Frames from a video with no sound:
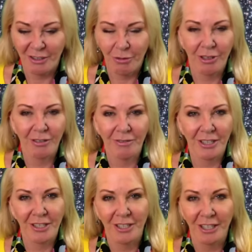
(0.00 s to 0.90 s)
12,
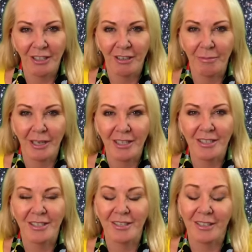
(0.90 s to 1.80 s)
13
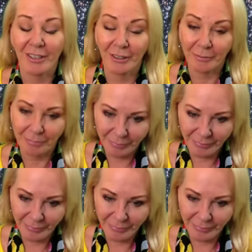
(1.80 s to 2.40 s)
months. So